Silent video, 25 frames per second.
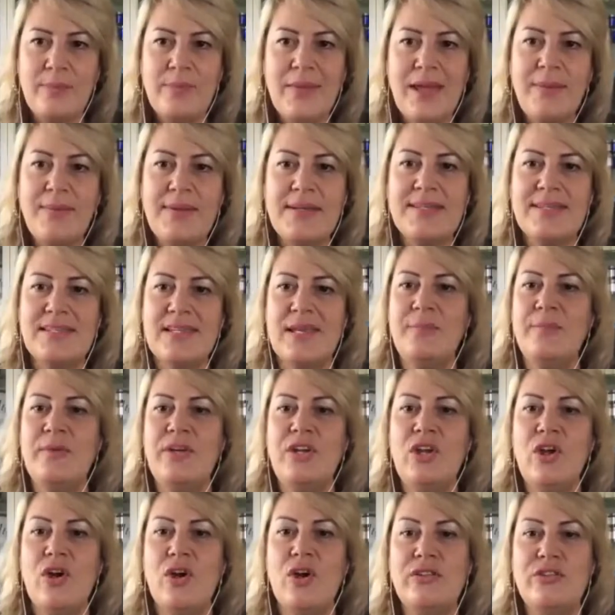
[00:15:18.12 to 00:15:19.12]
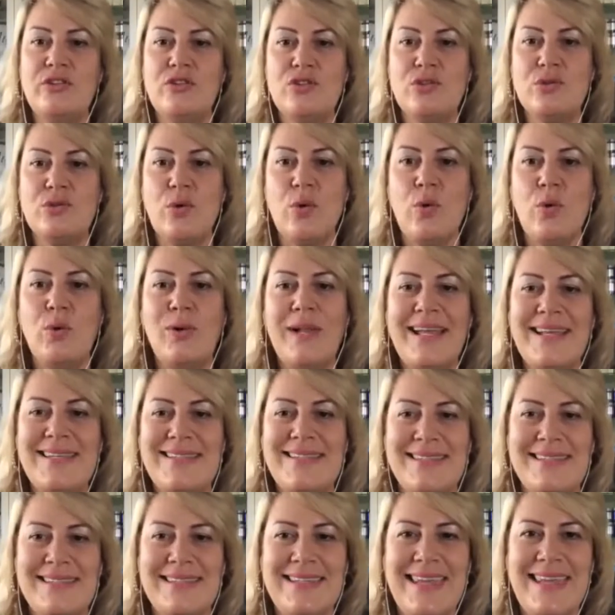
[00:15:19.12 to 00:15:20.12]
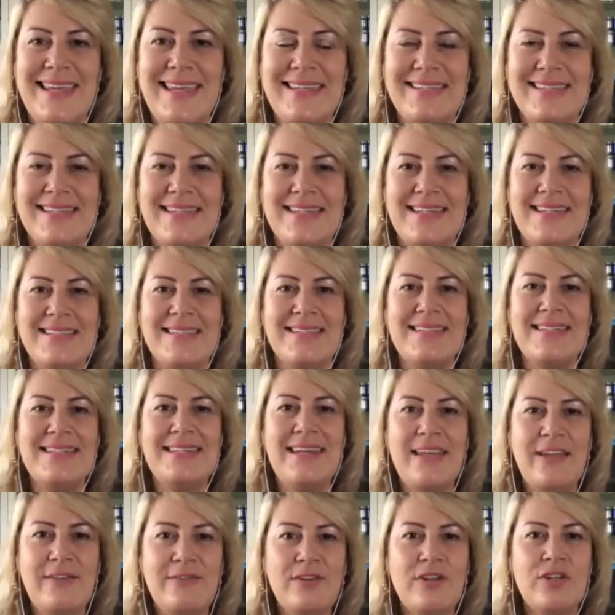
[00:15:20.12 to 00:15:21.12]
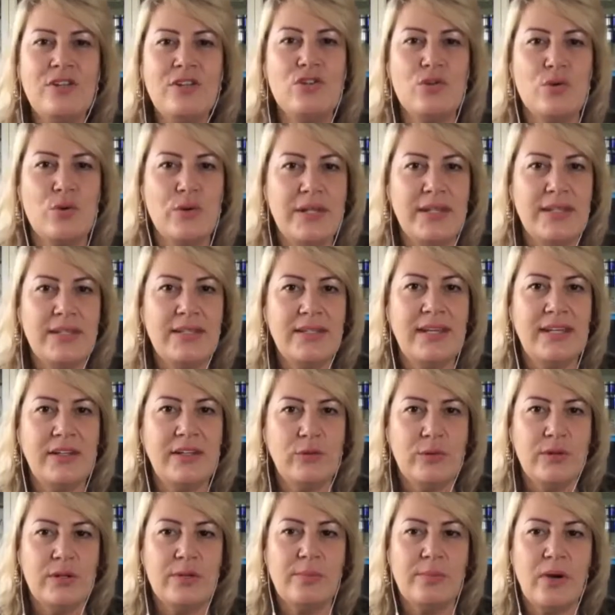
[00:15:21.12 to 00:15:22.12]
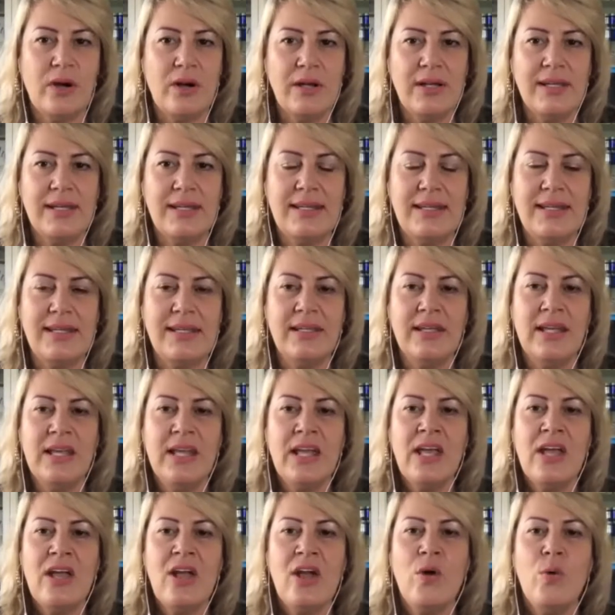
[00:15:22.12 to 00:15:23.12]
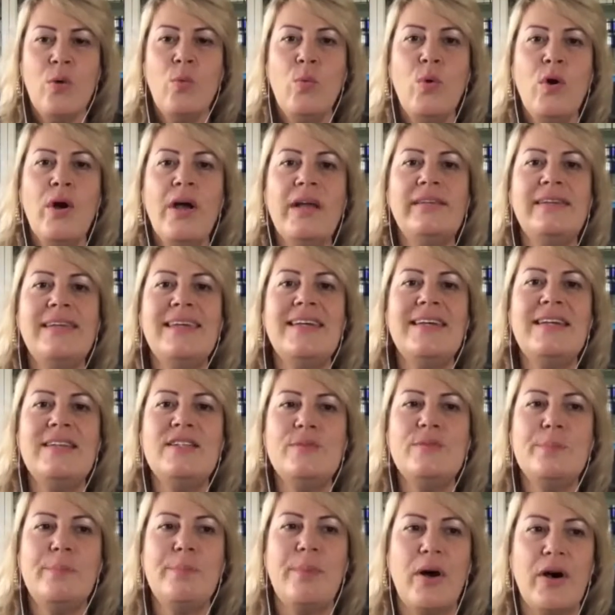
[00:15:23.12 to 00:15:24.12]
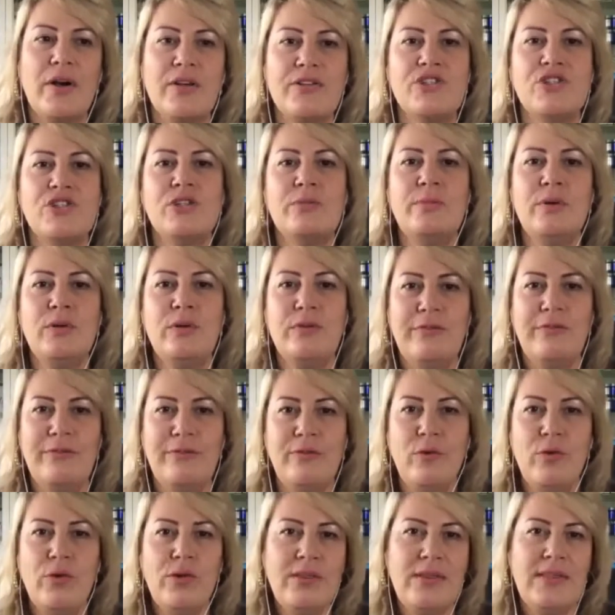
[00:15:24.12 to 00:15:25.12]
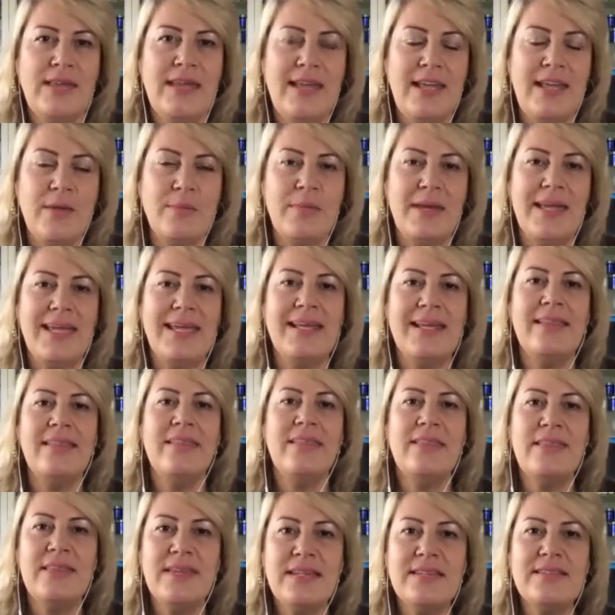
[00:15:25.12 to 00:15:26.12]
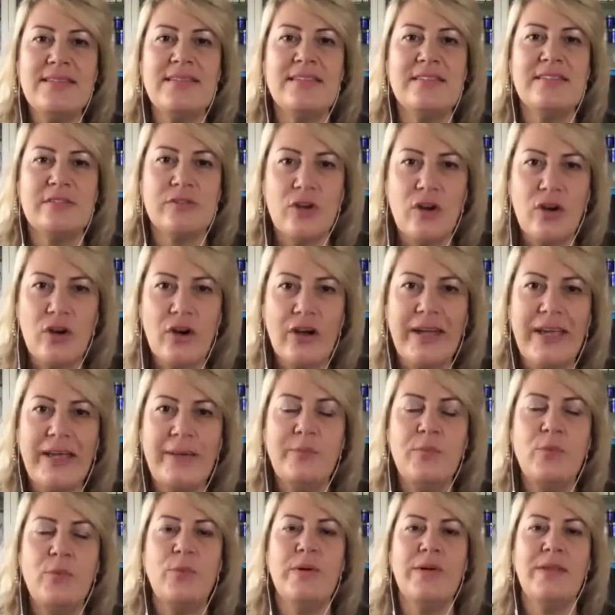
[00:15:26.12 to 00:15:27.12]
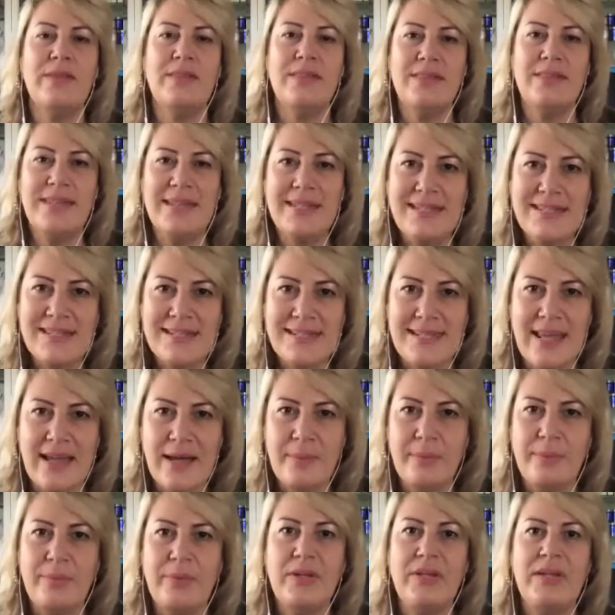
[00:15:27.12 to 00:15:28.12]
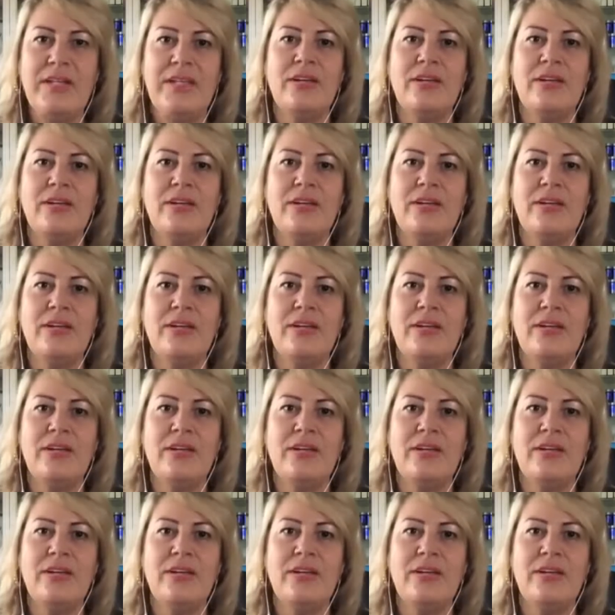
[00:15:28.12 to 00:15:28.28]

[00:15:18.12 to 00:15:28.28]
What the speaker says: maybe somebody on this call as a guest that has never joined network marketing, what is possible for them in this time with this company?